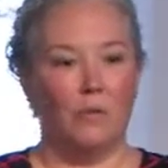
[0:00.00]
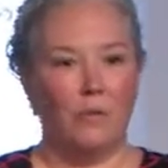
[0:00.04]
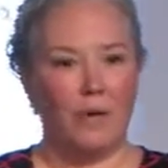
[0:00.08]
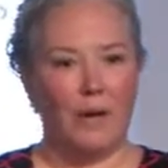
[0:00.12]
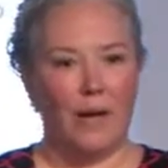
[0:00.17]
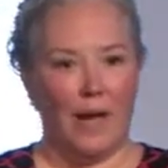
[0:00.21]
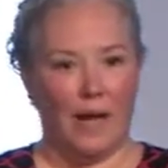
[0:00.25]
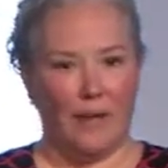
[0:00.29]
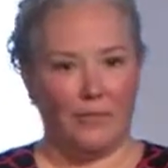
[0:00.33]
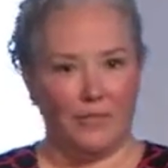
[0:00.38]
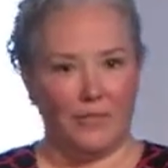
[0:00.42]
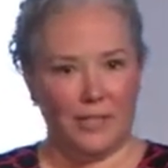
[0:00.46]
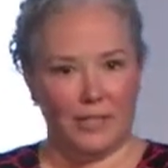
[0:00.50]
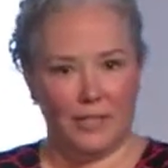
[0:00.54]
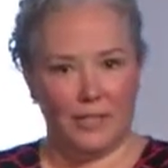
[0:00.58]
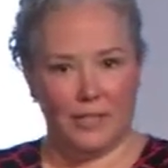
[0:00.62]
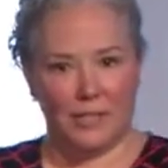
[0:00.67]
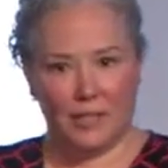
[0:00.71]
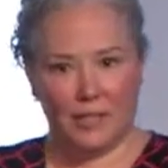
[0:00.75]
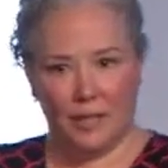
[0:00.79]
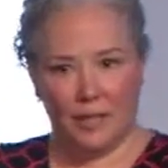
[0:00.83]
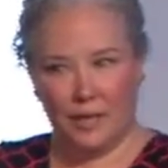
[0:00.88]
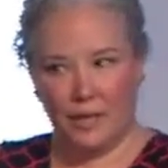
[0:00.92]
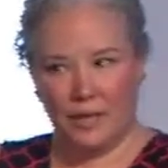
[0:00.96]
we have to
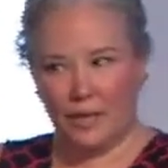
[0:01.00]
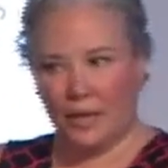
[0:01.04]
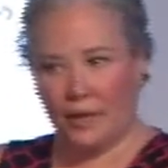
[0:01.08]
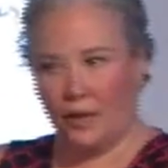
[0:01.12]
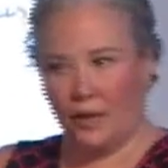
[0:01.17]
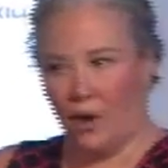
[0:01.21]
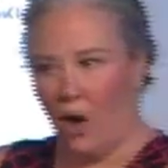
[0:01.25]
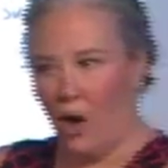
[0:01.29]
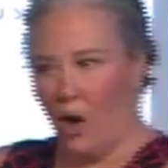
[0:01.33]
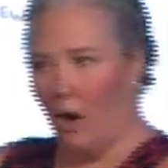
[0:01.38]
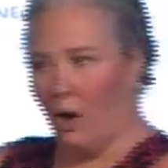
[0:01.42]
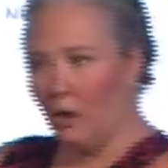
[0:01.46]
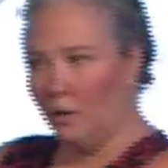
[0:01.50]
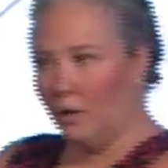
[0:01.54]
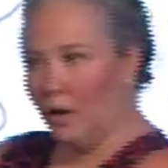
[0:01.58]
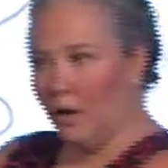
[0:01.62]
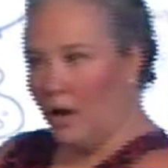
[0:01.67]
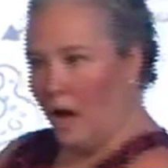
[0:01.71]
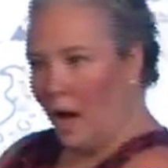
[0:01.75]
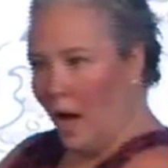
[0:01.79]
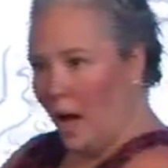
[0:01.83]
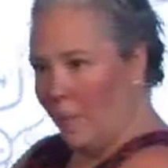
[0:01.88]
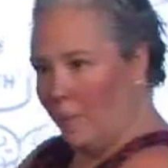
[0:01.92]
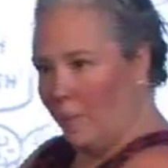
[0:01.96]
sync it all
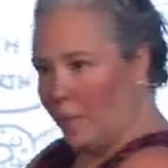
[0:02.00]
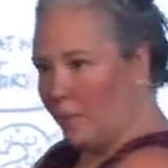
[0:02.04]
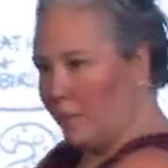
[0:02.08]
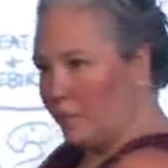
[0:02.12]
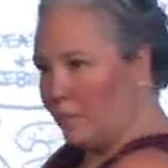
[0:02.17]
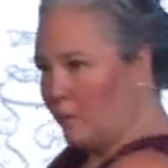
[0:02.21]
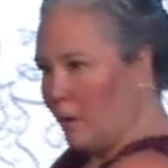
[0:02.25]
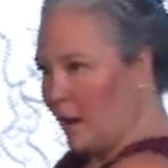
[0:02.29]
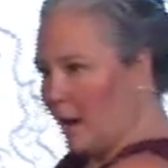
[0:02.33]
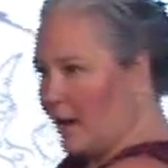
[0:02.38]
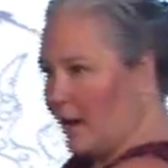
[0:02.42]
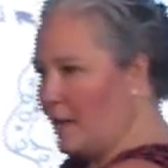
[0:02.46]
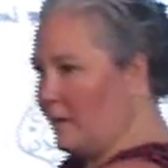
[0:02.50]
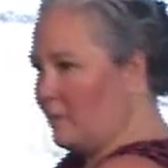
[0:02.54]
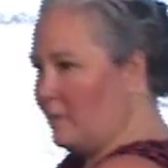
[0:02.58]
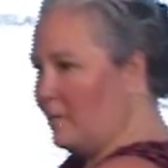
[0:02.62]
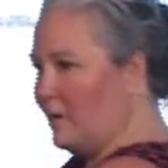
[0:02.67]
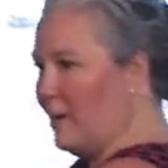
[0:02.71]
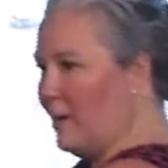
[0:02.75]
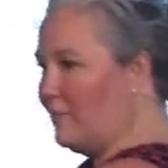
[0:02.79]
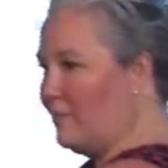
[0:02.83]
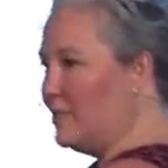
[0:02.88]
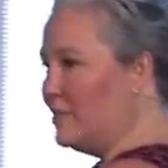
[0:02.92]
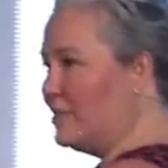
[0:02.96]
up, right?
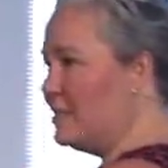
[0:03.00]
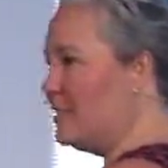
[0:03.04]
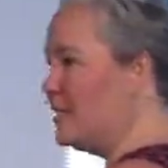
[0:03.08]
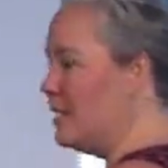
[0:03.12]
We have to